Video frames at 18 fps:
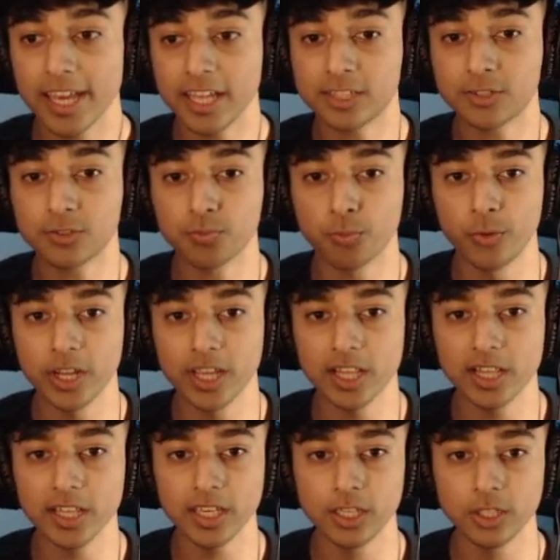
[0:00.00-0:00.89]
It's
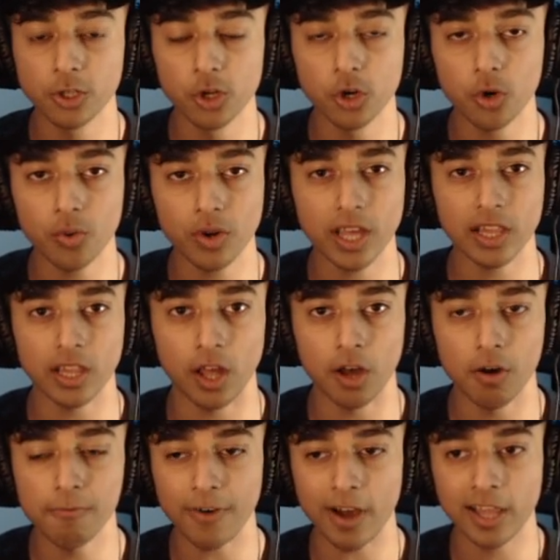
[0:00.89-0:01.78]
really, you know what I love?